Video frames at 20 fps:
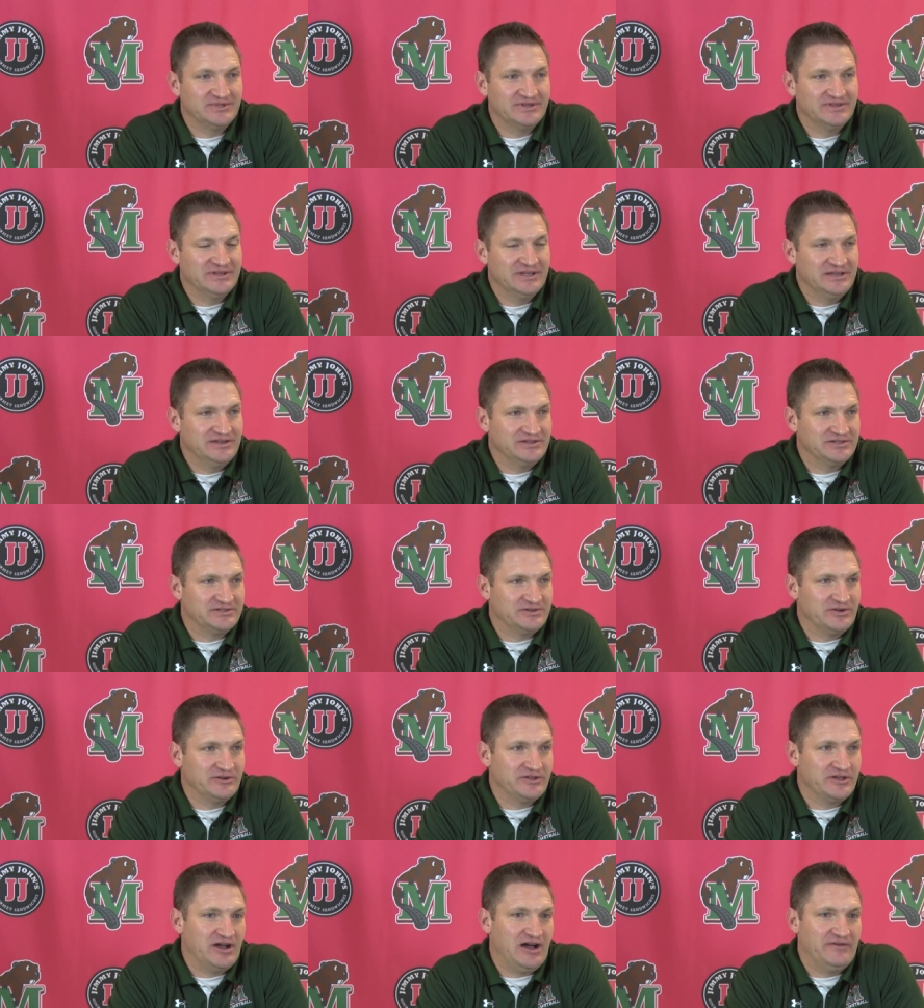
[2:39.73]
and then you go
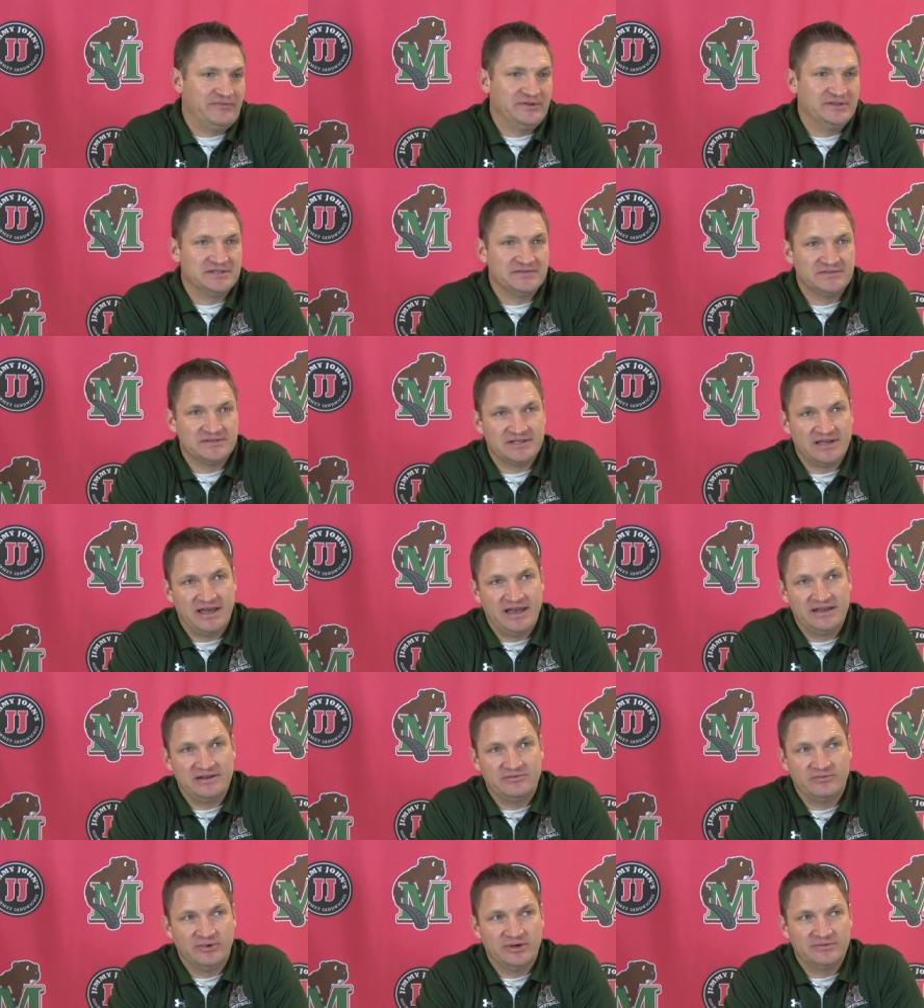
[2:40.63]
to the offensive
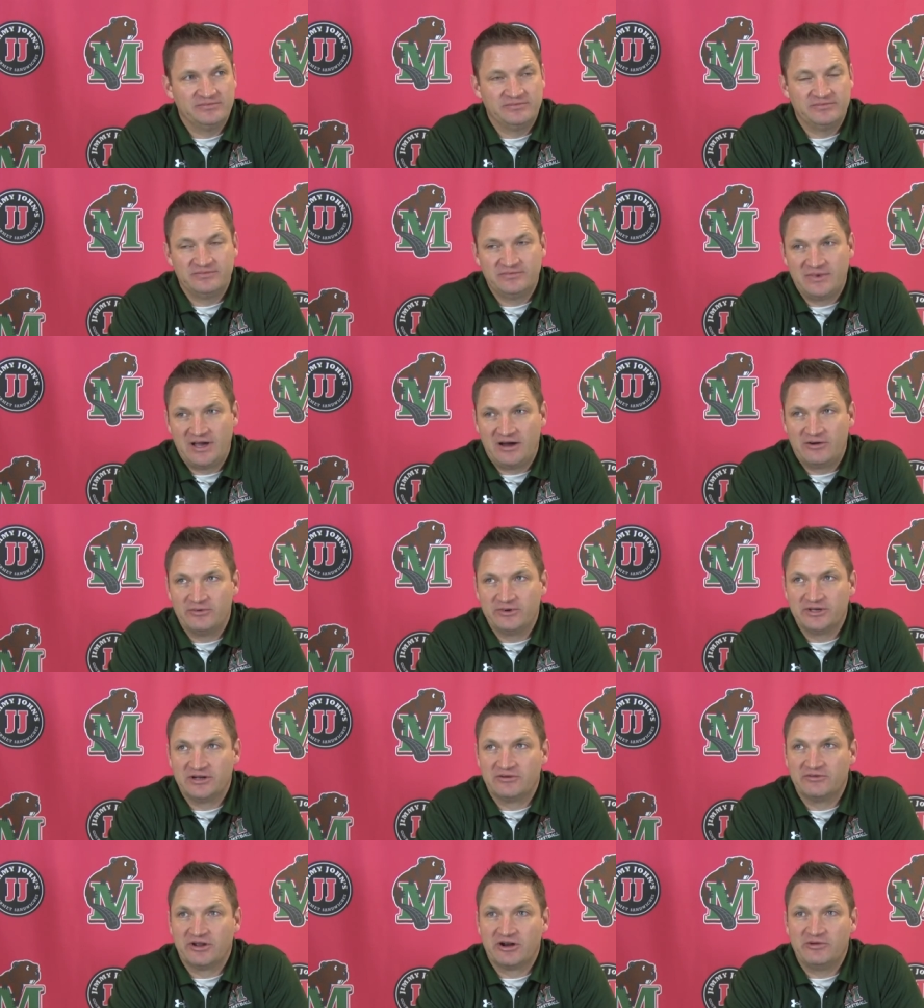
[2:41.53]
side and what how are we
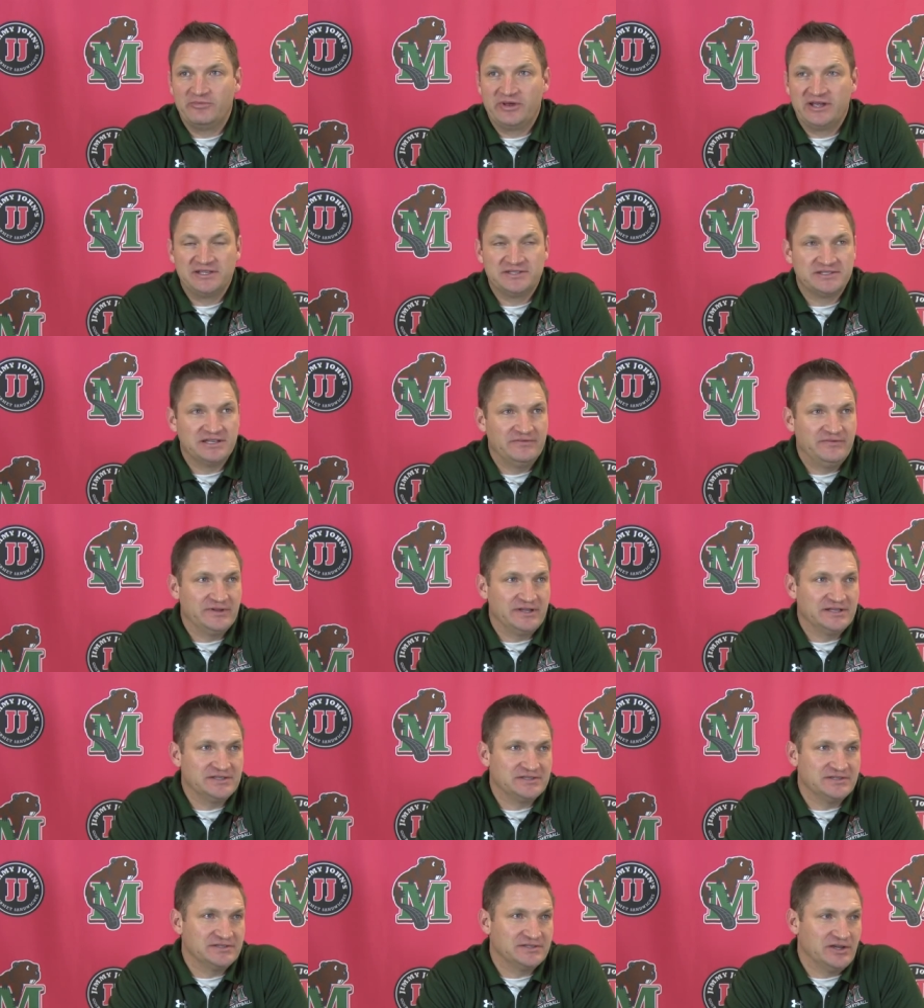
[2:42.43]
going to run our base stuff
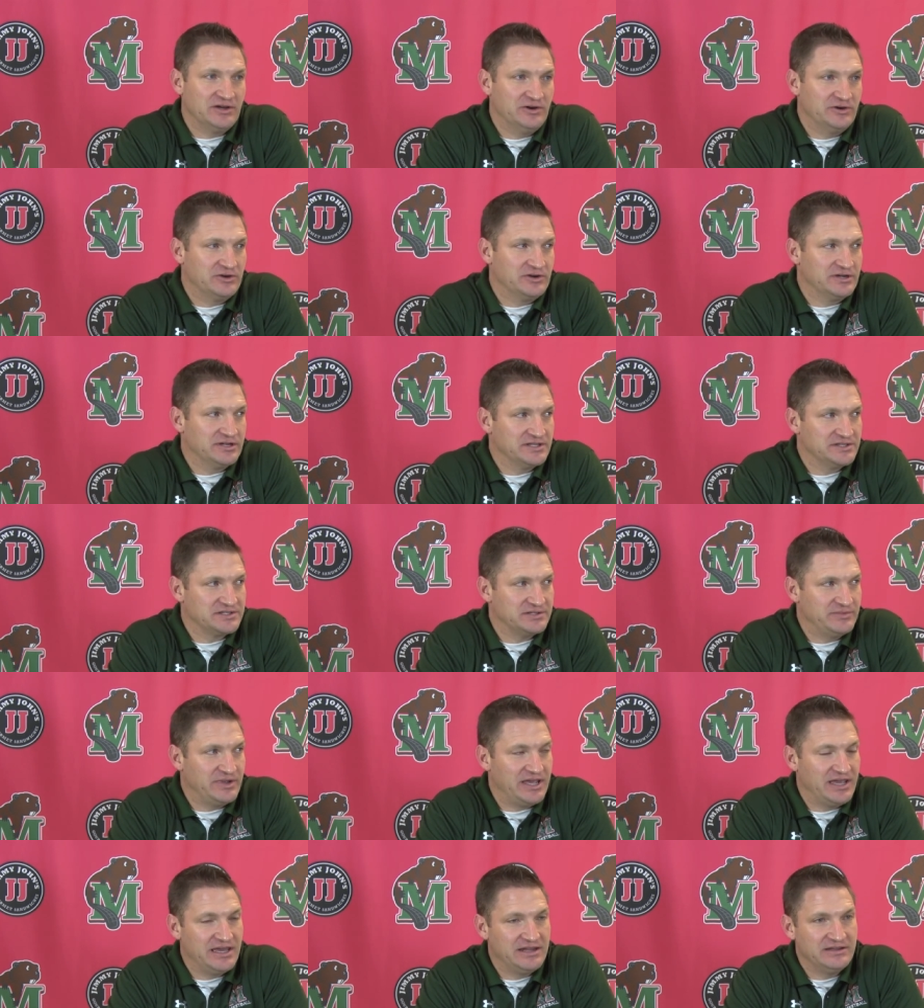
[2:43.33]
against the zone or against the
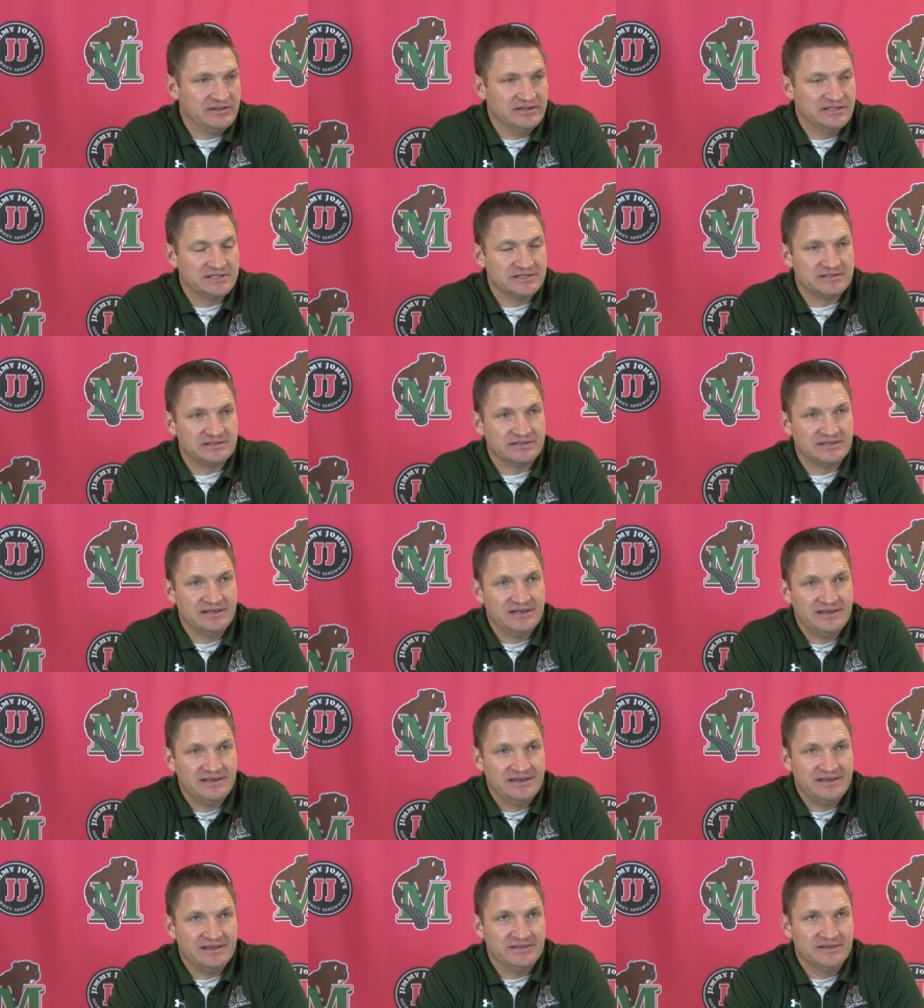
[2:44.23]
man and this
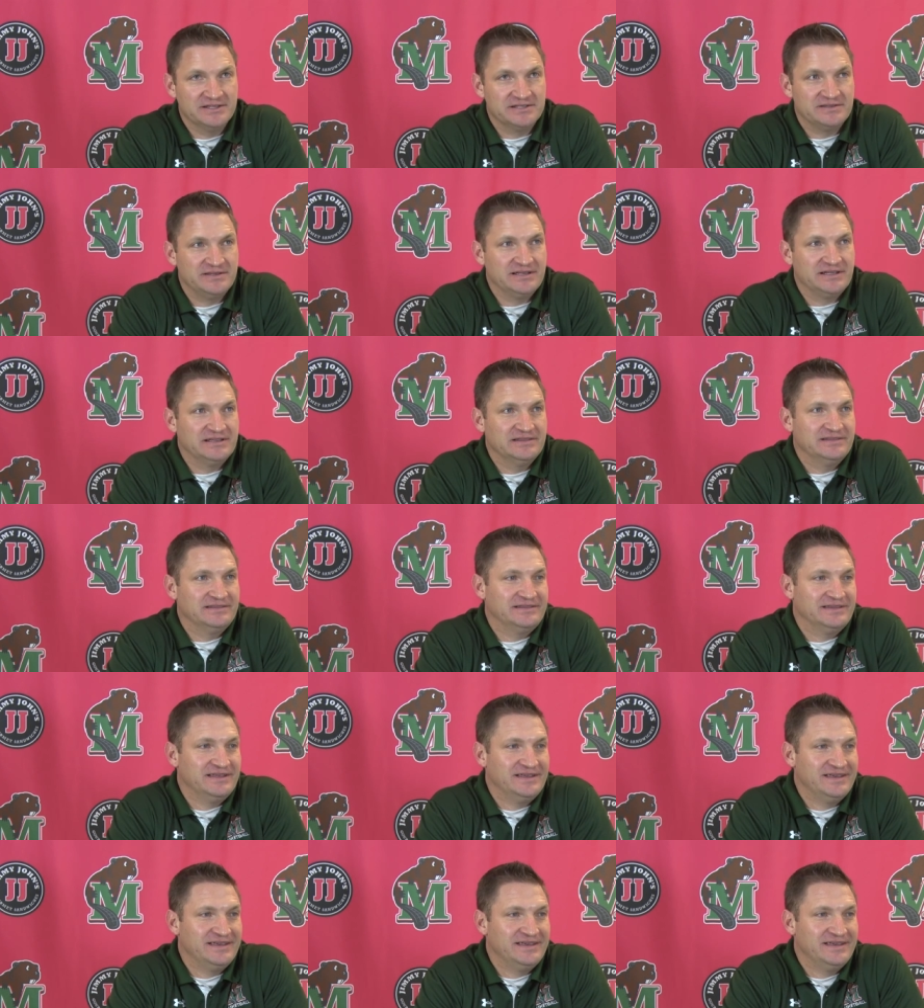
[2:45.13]
this thing and